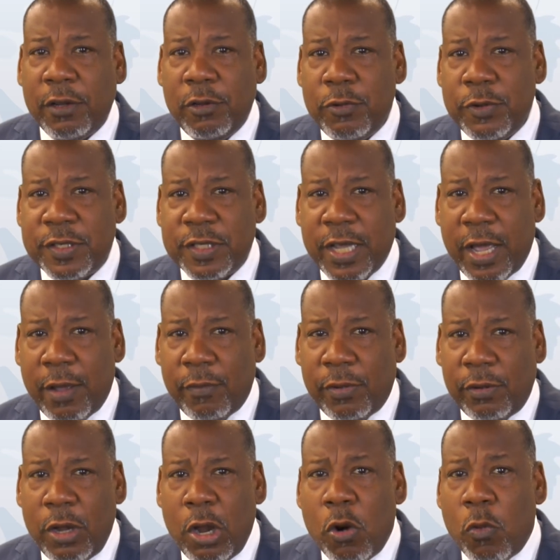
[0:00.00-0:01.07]
Lewis
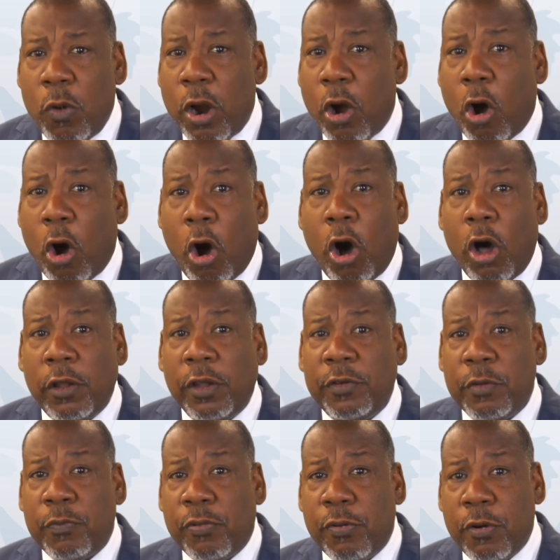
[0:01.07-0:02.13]
Campbell, where all
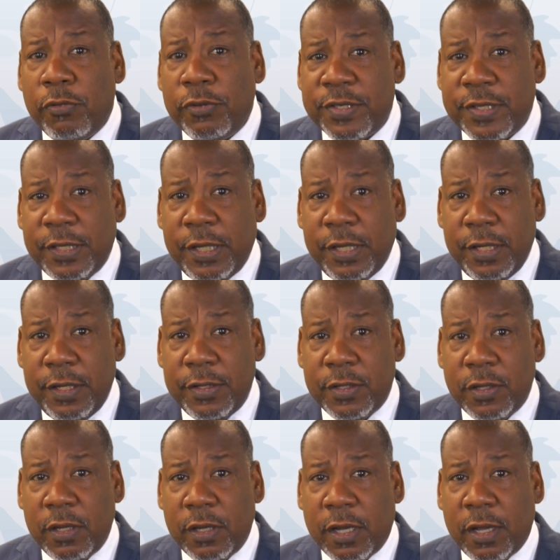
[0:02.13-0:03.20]
of the
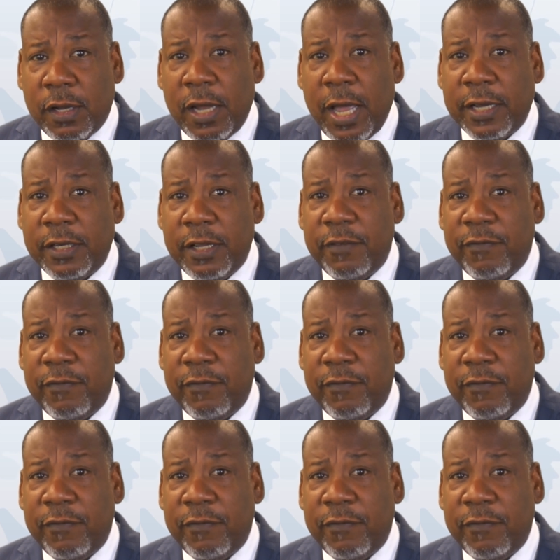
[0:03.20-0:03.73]
proceeds collected